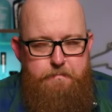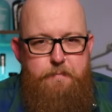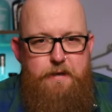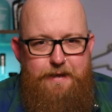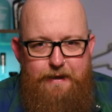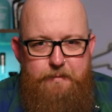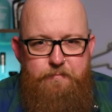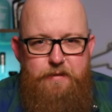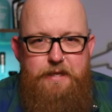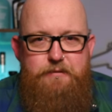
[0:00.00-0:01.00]
But yeah,
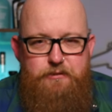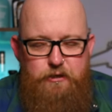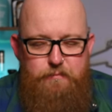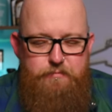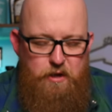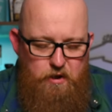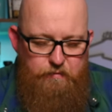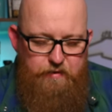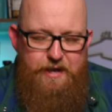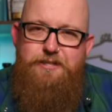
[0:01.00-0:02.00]
in terms
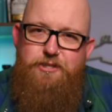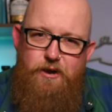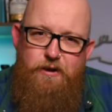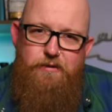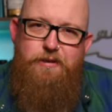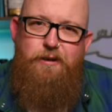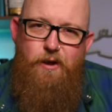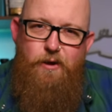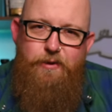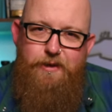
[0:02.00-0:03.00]
of a dark
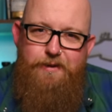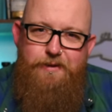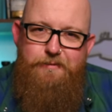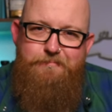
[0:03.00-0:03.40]
lager,